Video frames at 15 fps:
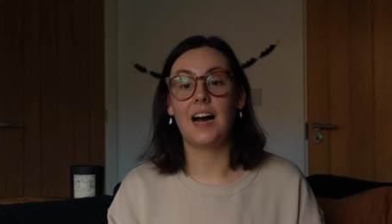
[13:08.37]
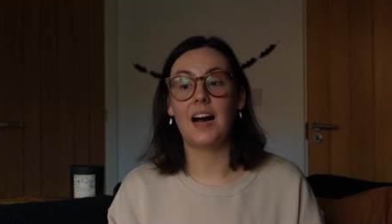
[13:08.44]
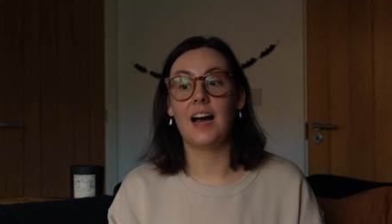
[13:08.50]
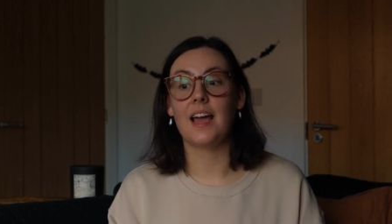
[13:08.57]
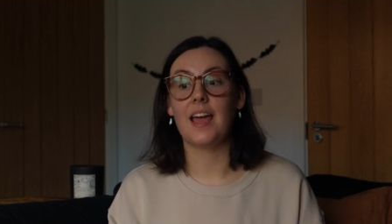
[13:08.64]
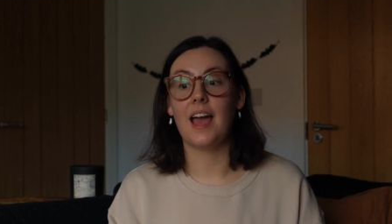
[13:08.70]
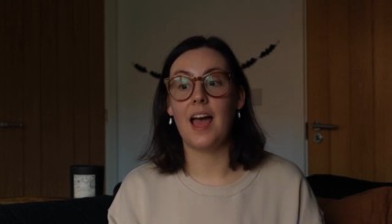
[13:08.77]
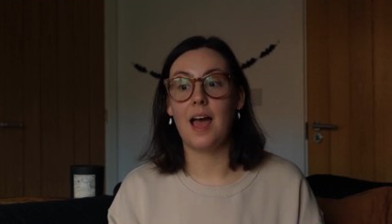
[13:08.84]

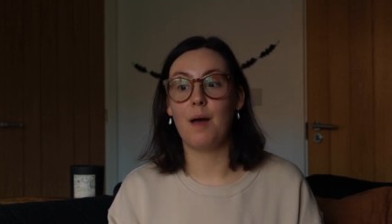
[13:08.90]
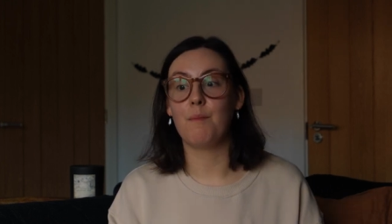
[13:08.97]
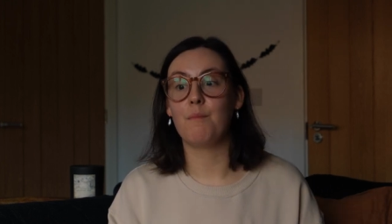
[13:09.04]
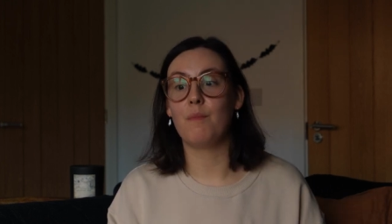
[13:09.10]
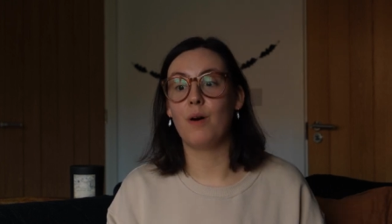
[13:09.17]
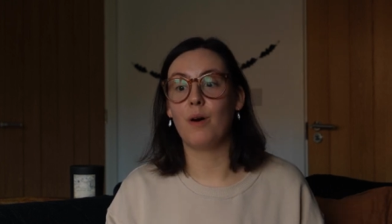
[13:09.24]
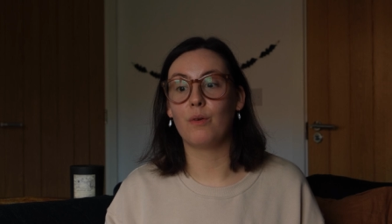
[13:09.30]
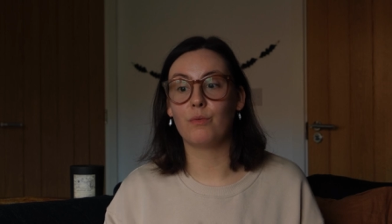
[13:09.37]
I
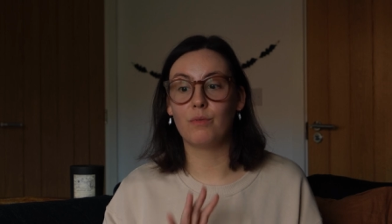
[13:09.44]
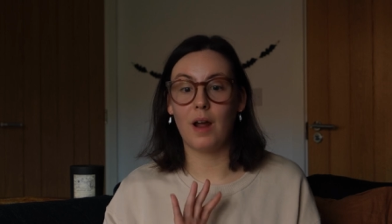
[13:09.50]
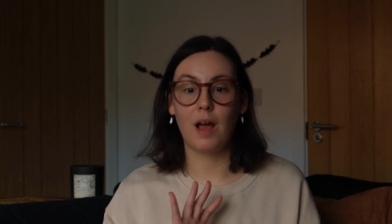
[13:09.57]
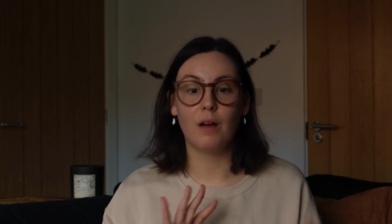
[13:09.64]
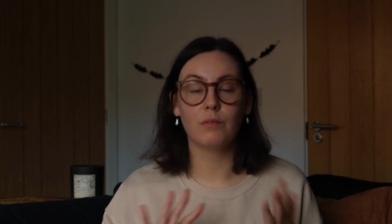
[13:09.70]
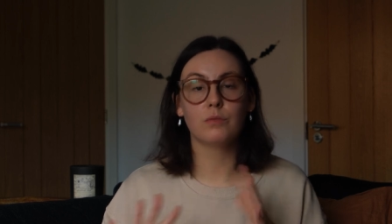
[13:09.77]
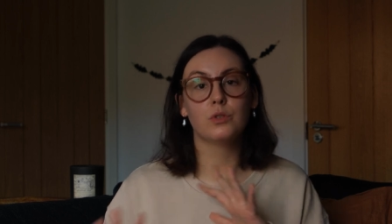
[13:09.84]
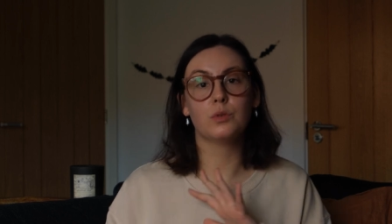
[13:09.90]
am
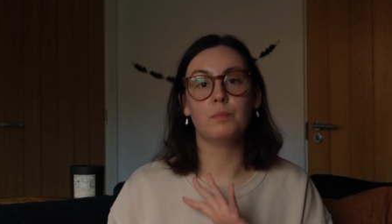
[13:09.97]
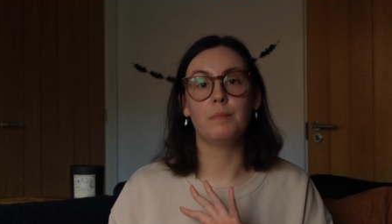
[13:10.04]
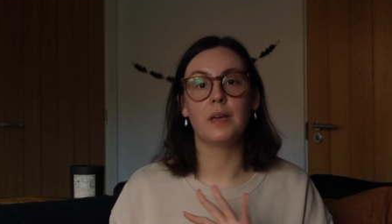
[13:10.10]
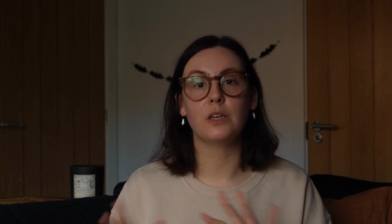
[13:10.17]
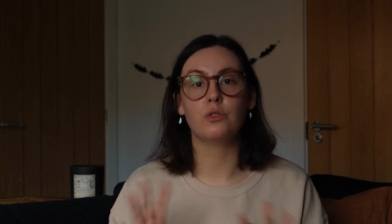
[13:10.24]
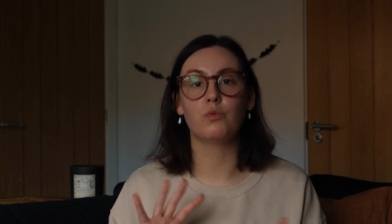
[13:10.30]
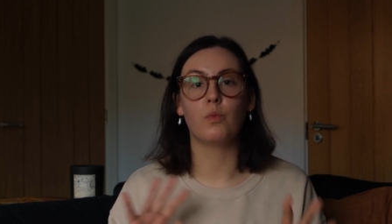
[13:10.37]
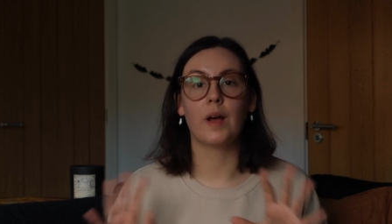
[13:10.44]
around
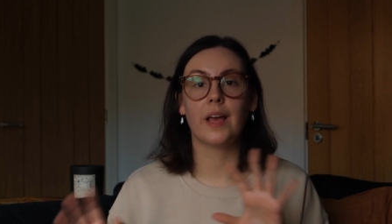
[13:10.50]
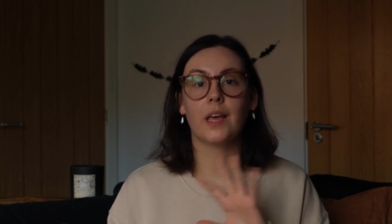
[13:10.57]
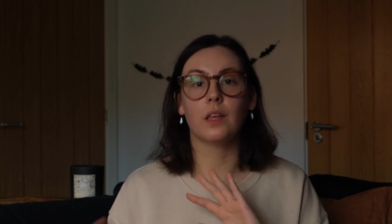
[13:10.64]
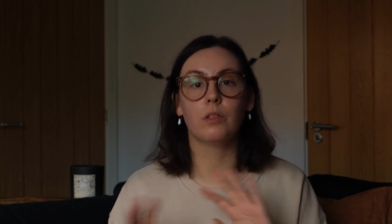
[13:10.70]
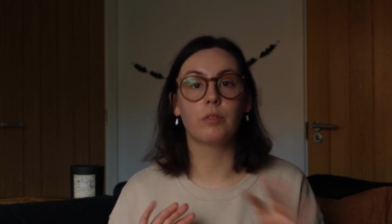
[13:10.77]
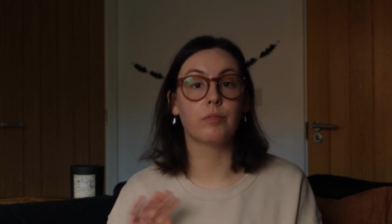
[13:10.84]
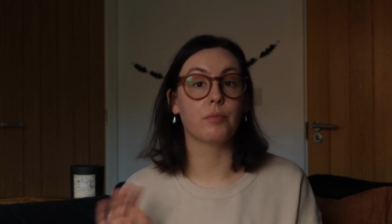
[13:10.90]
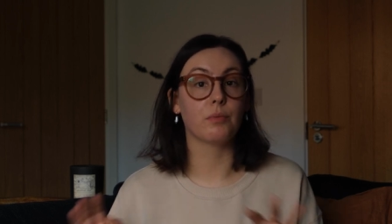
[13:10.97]
midway
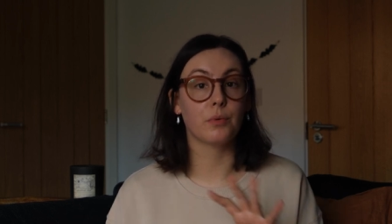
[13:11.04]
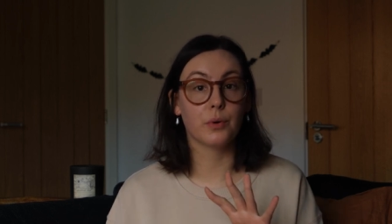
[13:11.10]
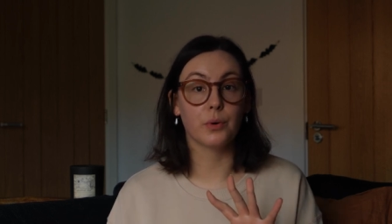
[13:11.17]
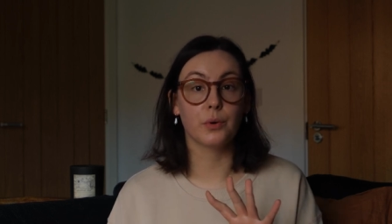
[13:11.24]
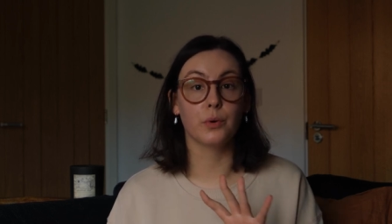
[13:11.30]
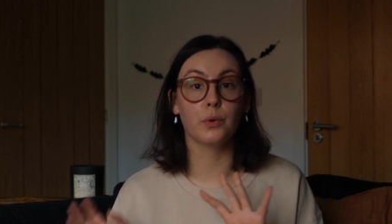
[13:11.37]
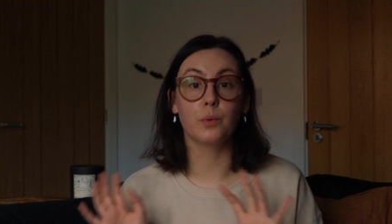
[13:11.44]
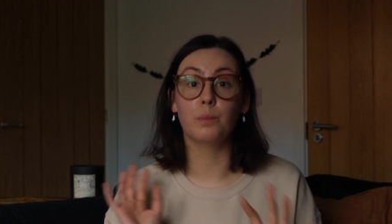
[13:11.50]

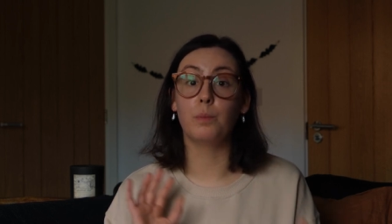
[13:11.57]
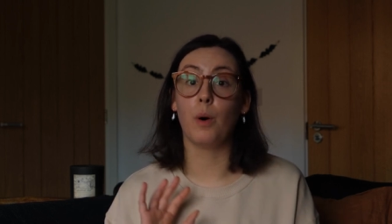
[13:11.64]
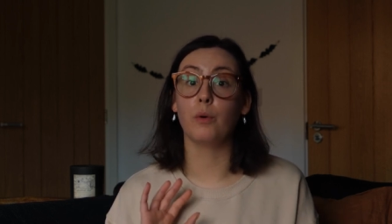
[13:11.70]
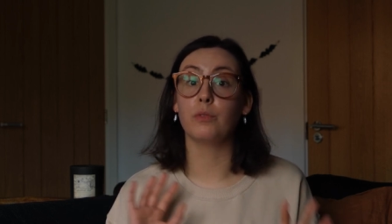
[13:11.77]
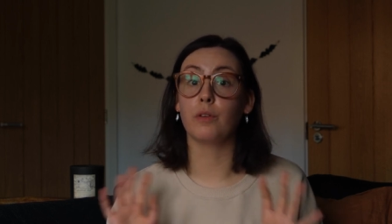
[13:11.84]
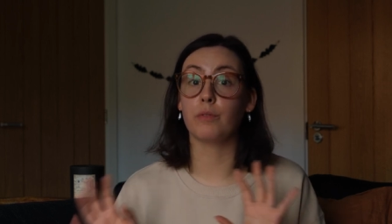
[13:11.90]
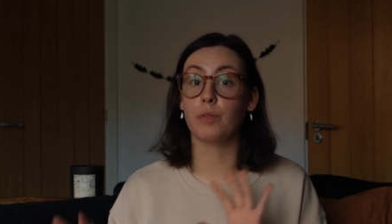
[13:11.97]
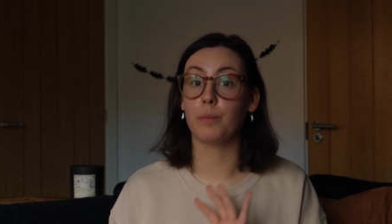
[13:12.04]
through
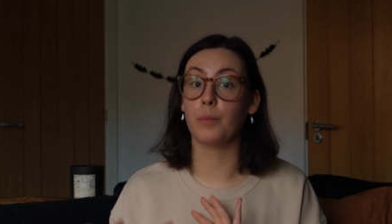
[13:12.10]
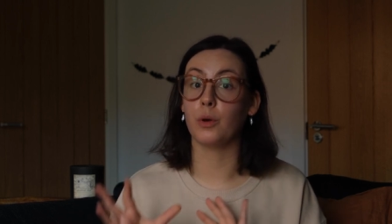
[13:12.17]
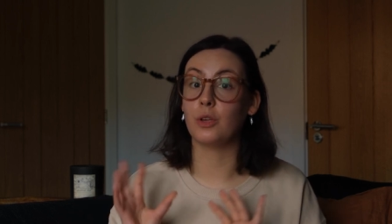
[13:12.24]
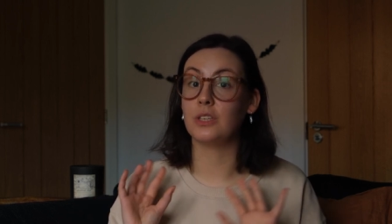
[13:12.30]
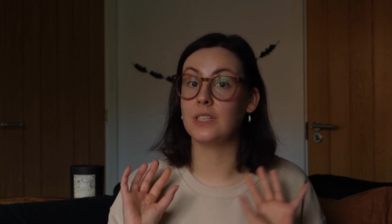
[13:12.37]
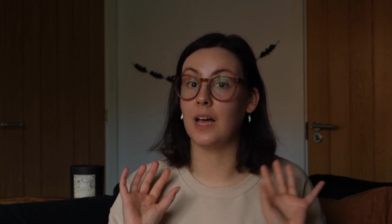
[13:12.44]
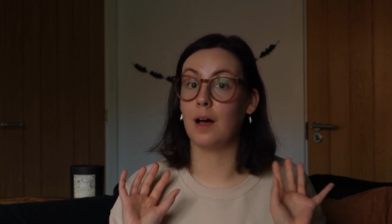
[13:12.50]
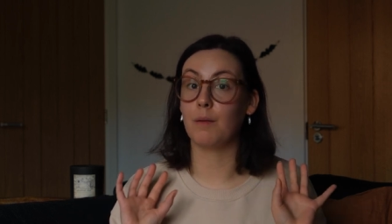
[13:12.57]
both of the
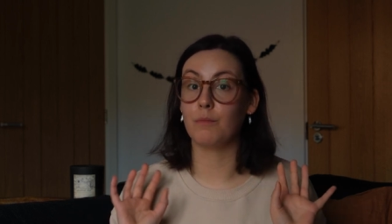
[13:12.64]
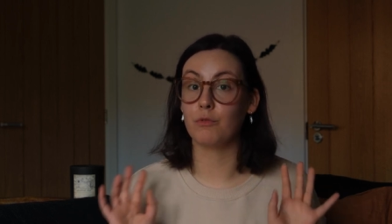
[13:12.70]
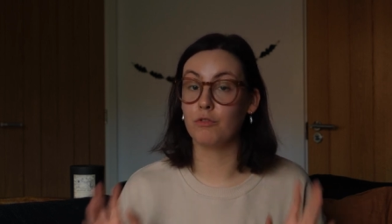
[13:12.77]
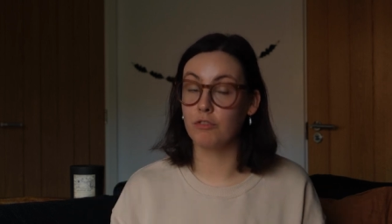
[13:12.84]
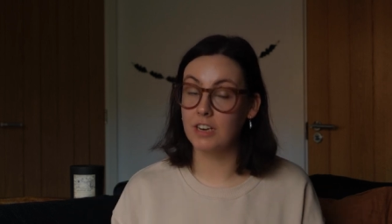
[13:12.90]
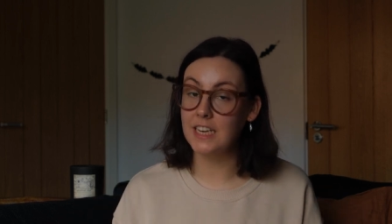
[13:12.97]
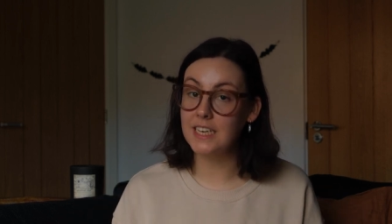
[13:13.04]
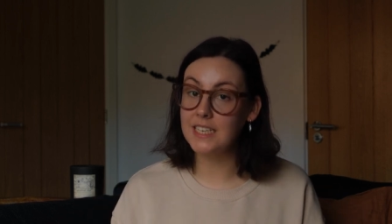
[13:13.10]
books I'm
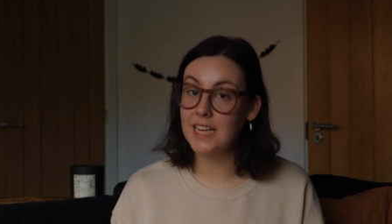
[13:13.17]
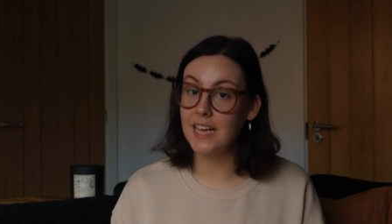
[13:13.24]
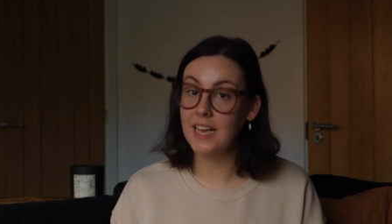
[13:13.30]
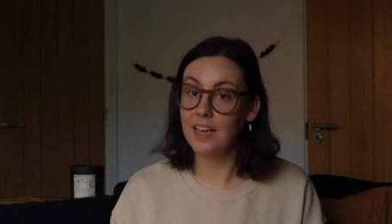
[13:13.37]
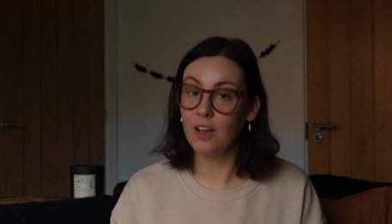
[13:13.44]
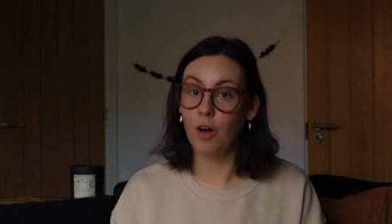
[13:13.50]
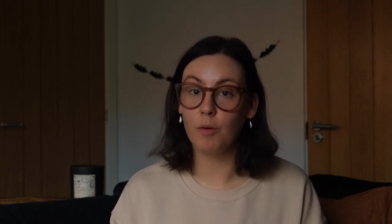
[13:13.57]
reading.